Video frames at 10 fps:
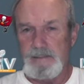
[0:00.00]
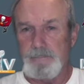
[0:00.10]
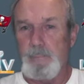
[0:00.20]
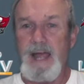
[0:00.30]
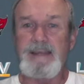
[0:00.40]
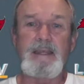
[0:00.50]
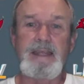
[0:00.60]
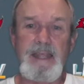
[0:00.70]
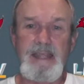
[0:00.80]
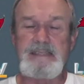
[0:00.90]
but I
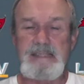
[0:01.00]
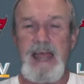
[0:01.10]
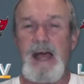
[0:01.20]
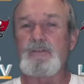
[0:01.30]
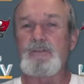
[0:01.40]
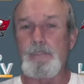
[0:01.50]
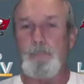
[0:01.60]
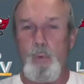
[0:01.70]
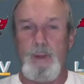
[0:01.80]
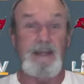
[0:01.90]
think he's now to the
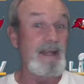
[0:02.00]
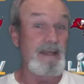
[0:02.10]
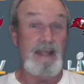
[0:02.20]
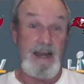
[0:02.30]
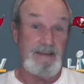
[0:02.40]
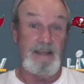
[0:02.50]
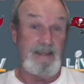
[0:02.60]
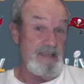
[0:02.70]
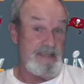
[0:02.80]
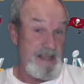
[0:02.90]
point, and I think
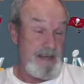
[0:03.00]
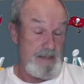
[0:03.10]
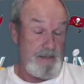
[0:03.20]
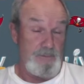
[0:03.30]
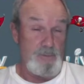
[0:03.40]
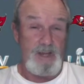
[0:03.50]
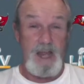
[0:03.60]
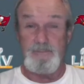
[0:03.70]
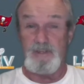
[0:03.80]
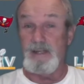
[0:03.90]
he said it a few
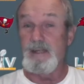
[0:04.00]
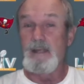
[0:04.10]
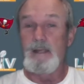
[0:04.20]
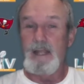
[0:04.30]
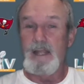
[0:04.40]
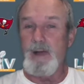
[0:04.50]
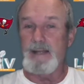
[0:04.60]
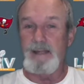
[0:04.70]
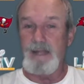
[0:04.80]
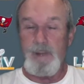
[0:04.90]
times that he
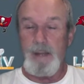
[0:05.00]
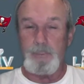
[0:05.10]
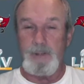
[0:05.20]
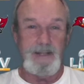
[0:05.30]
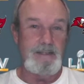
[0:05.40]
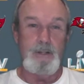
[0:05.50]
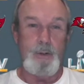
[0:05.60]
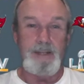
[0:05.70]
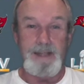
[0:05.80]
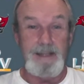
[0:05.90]
might think about playing, you know,
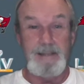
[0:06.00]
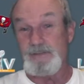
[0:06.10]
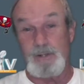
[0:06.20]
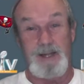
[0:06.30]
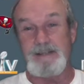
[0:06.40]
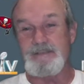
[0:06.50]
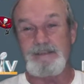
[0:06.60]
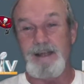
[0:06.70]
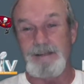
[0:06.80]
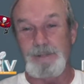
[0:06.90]
again. So that's,
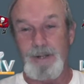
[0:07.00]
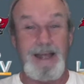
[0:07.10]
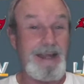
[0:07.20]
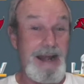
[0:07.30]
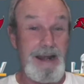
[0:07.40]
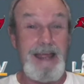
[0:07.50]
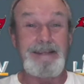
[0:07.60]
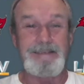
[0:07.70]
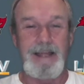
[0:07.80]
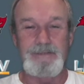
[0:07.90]
you know, I kind of
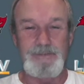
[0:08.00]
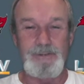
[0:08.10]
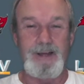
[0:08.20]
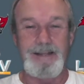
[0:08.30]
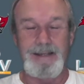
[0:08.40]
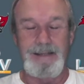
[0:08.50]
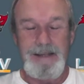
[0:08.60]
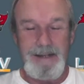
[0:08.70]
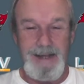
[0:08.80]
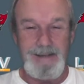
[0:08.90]
like that. You know,
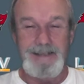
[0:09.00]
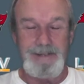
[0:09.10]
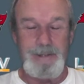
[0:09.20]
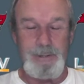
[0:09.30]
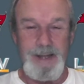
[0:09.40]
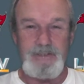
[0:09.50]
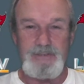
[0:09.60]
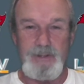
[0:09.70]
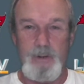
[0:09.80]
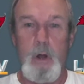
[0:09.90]
I like to hear that.
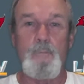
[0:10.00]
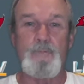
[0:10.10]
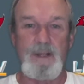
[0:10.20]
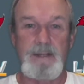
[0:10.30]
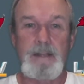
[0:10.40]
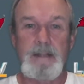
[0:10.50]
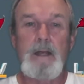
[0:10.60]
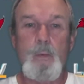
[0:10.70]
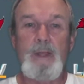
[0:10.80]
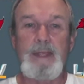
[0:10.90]
So hopefully
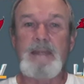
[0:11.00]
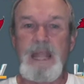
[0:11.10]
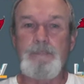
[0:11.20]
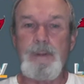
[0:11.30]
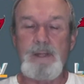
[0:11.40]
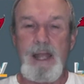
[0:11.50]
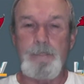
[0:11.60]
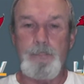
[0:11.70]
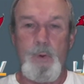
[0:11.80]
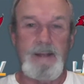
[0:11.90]
we can keep him at
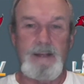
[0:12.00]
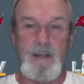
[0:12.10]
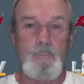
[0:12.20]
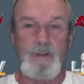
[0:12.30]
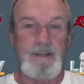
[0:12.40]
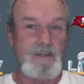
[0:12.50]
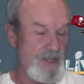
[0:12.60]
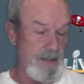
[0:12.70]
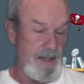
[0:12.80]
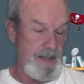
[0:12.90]
that point, and hopefully his
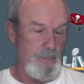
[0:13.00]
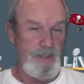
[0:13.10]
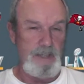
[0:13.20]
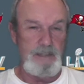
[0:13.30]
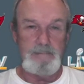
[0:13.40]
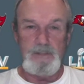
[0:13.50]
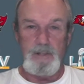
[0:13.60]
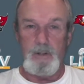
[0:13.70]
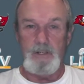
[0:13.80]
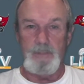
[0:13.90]
Sunday he'll be, you
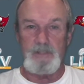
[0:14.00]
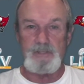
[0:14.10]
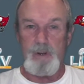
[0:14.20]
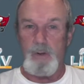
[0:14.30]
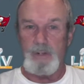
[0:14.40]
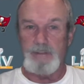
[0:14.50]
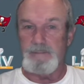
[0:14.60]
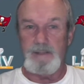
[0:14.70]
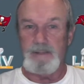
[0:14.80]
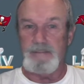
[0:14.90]
know, he'll be strong
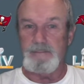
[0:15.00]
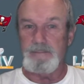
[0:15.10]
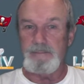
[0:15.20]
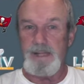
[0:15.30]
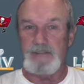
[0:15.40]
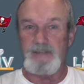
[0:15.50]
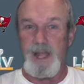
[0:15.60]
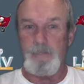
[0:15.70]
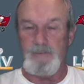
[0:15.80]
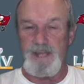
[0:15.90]
and at the
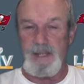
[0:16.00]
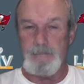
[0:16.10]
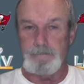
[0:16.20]
top of his game.